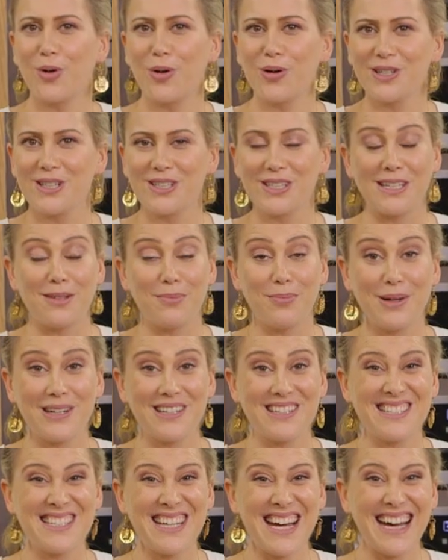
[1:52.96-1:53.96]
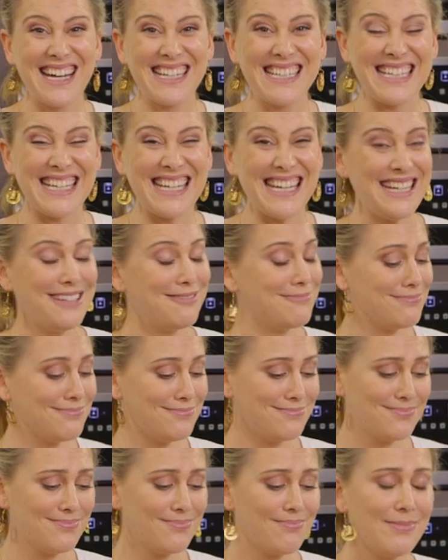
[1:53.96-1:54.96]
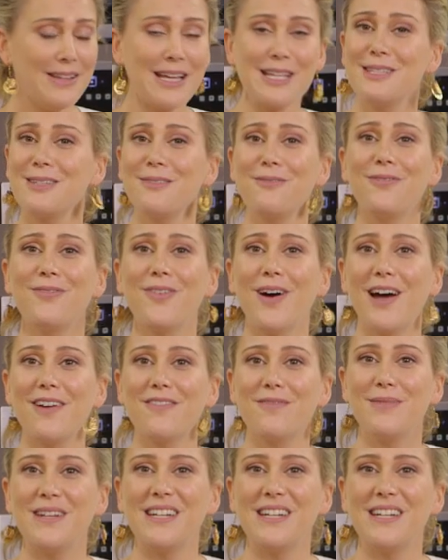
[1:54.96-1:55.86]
quality, but it's done in less than five